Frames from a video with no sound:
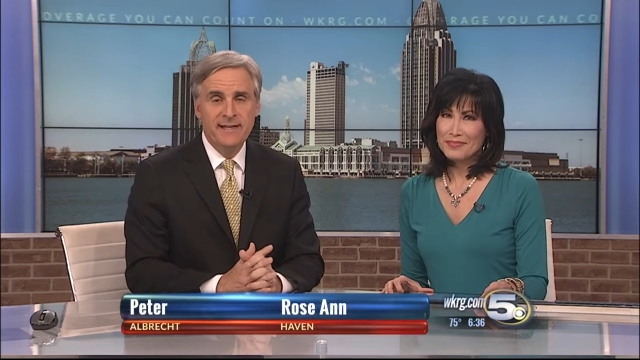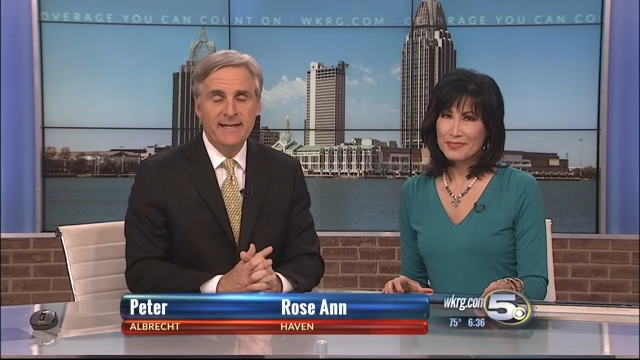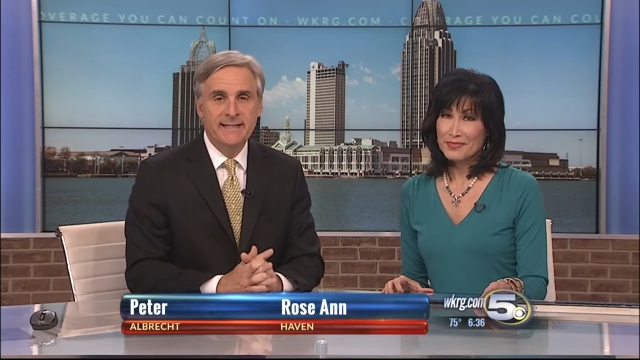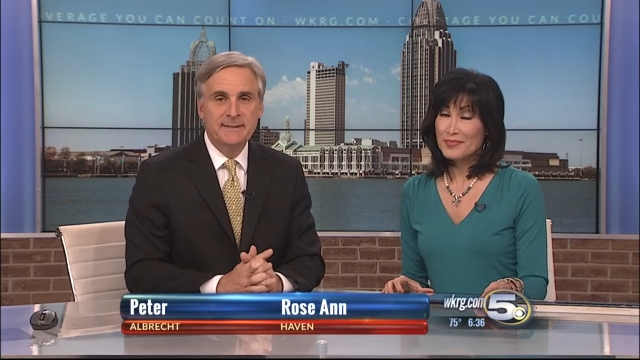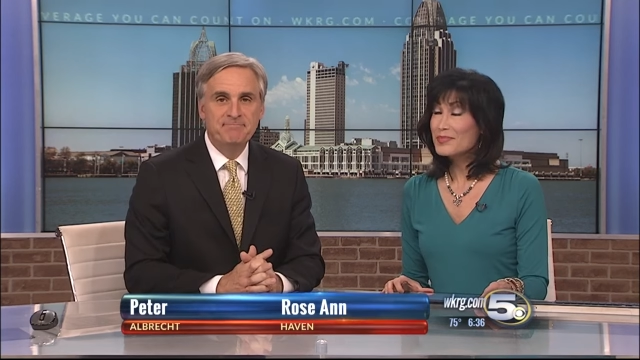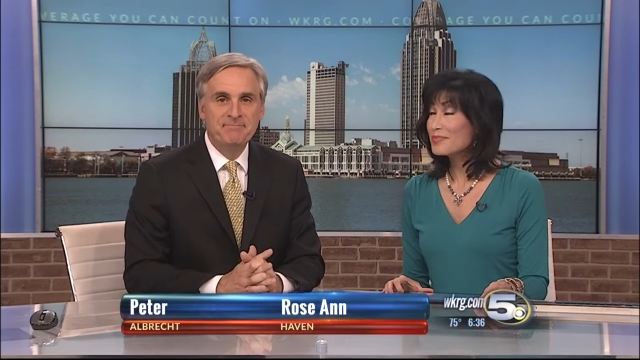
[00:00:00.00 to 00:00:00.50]
Speaker 1: the
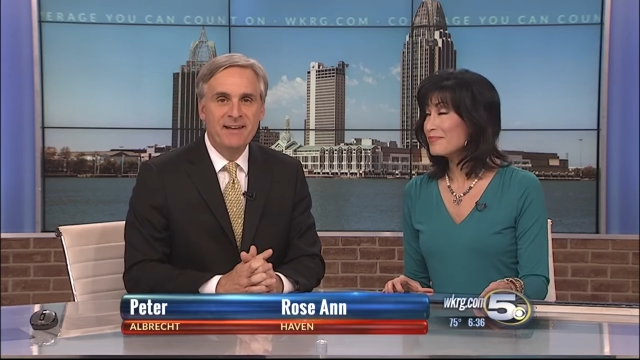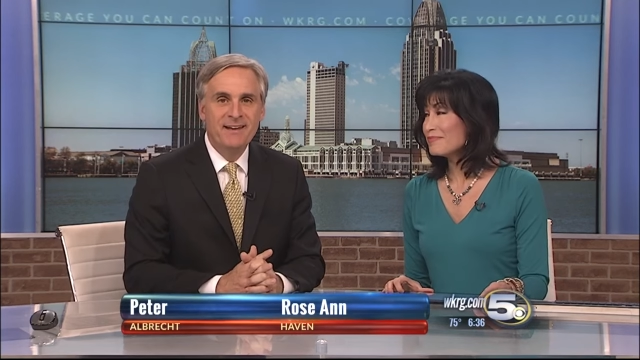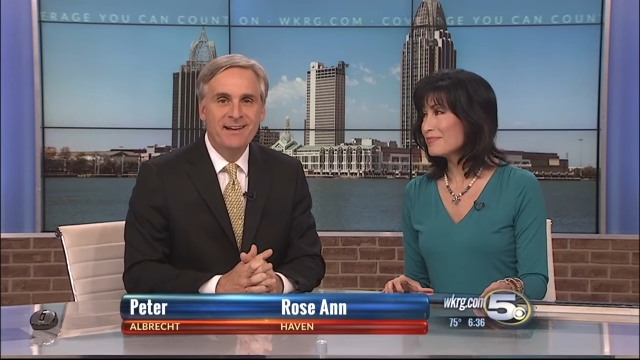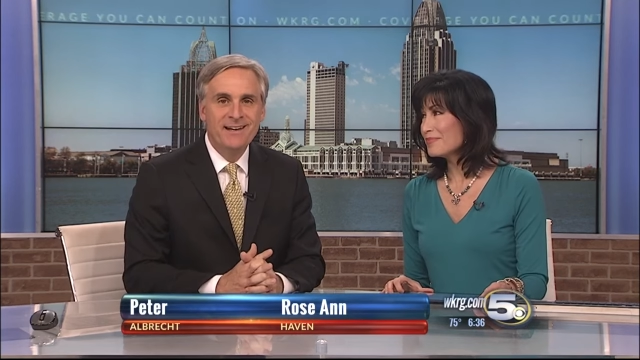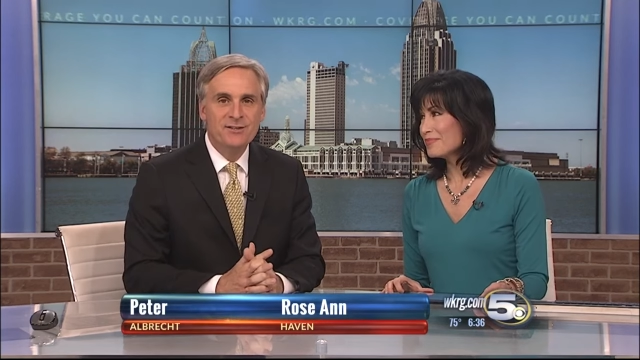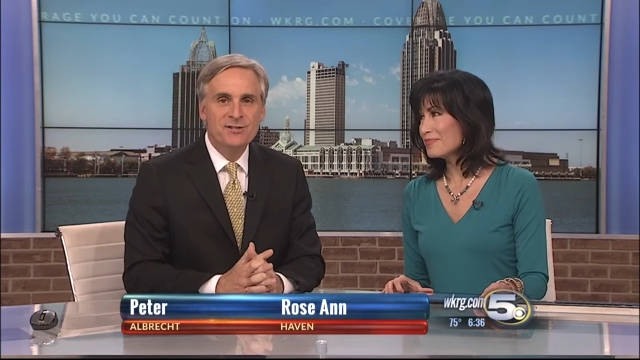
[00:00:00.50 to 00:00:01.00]
end.
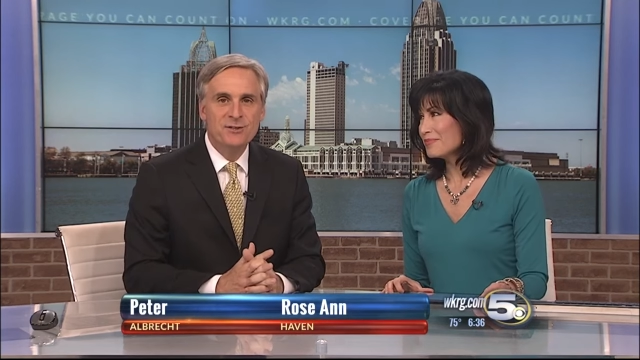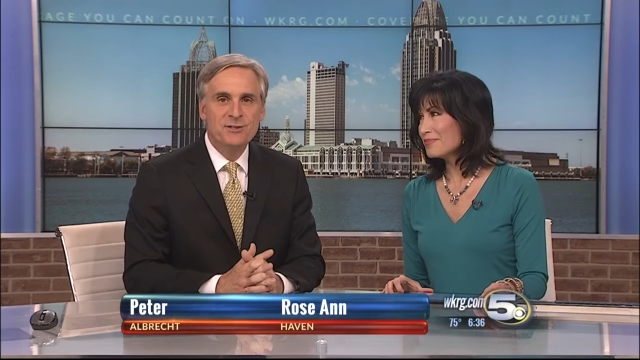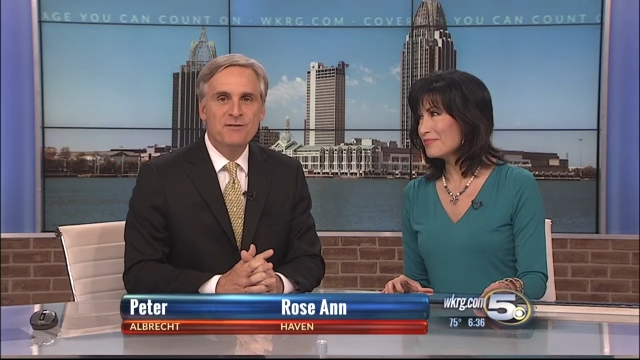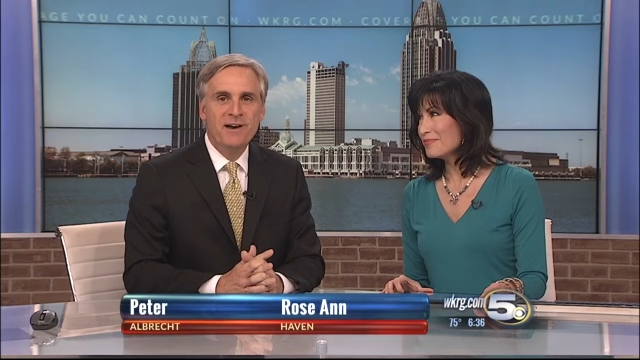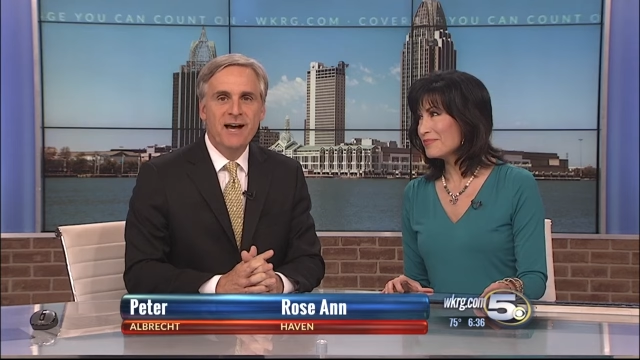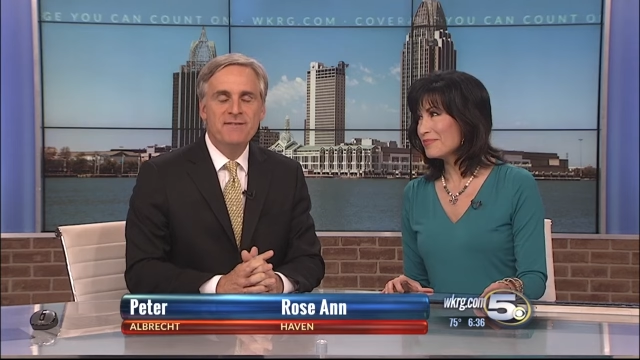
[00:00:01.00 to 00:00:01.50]
Here's
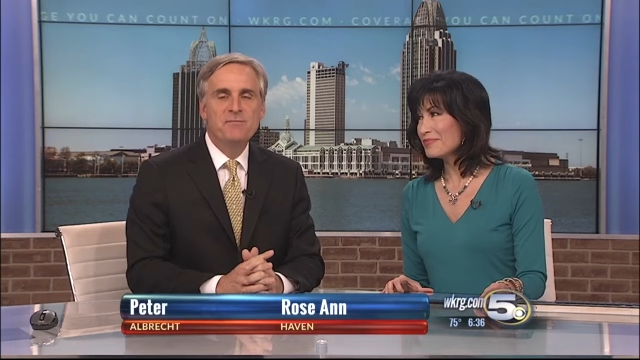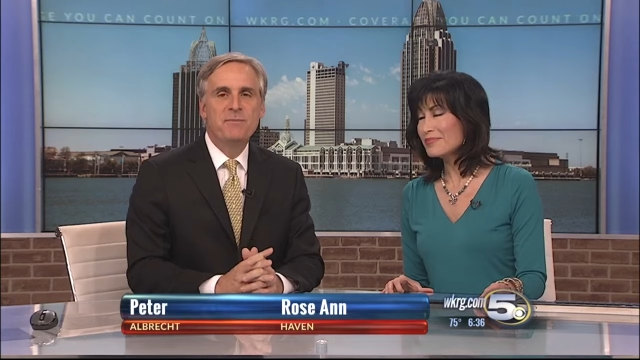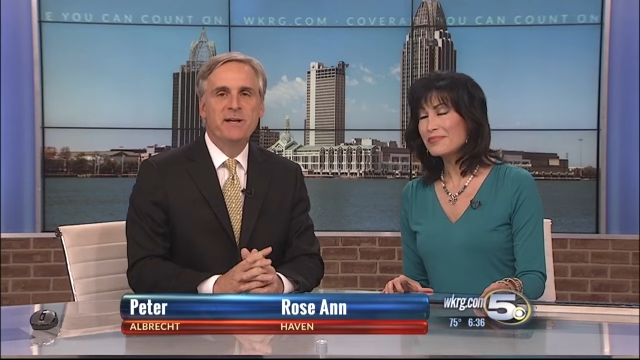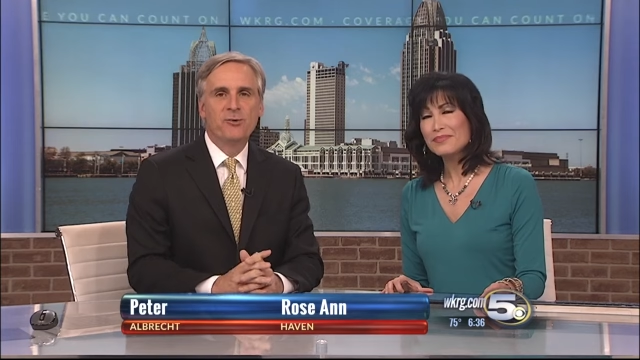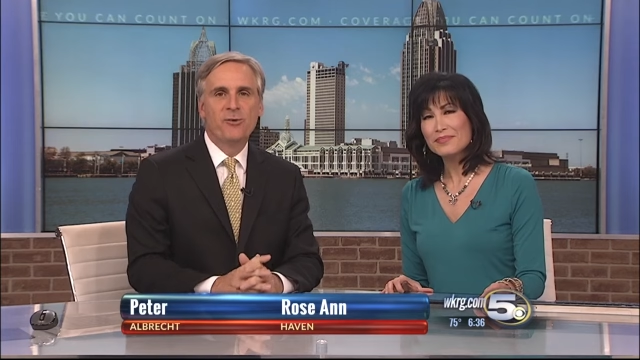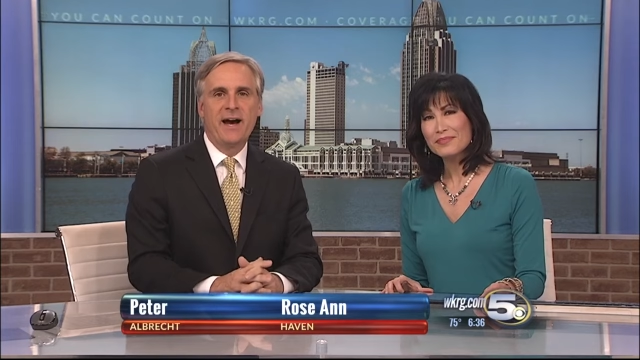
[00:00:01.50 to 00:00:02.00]
News 5's
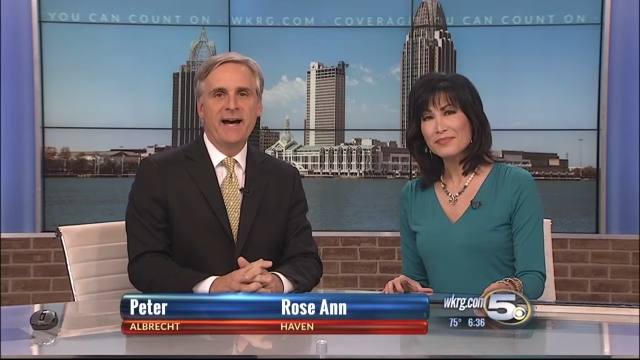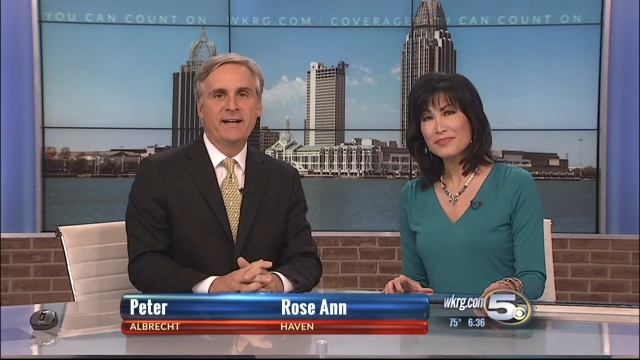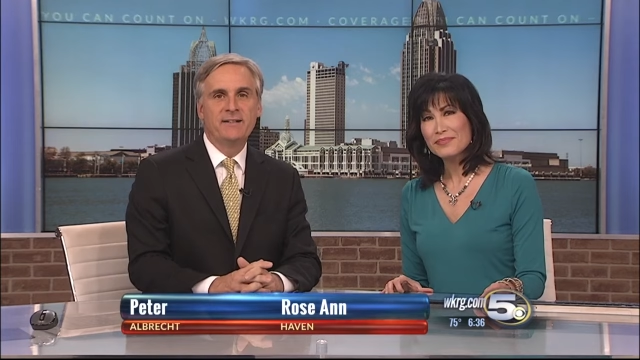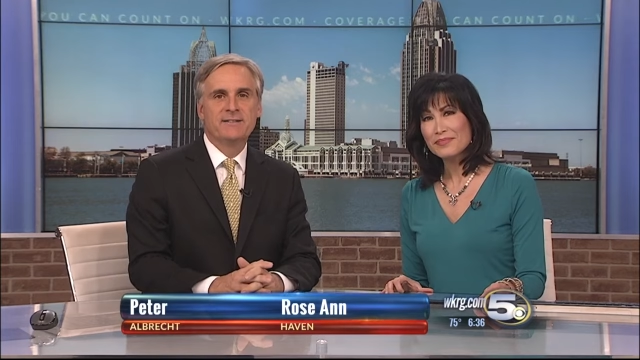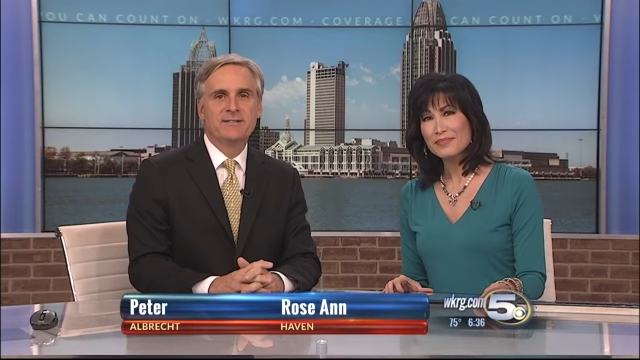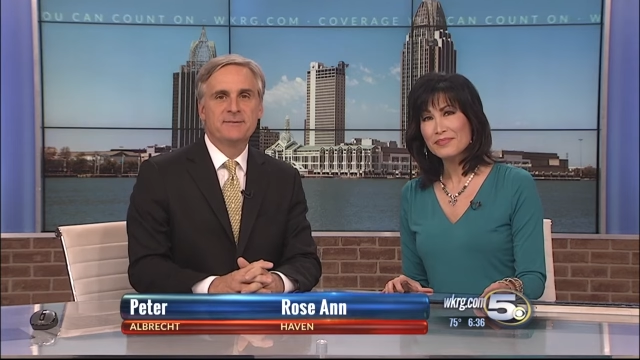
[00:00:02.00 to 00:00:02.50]
Bill
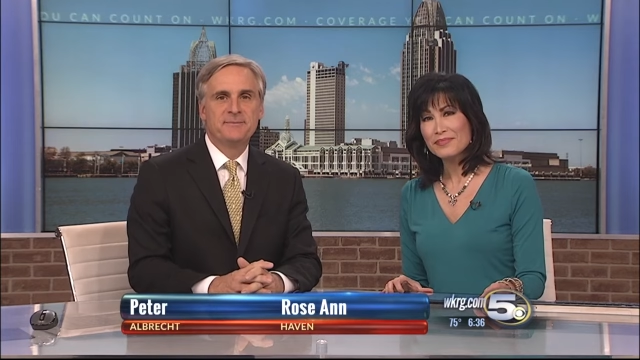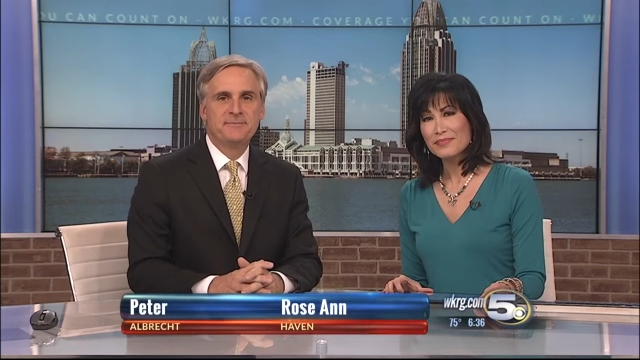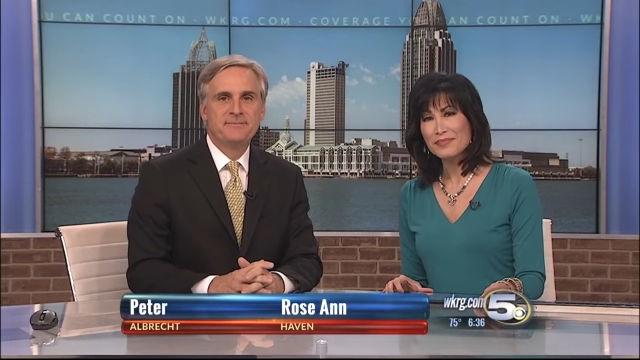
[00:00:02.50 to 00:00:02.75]
Riales.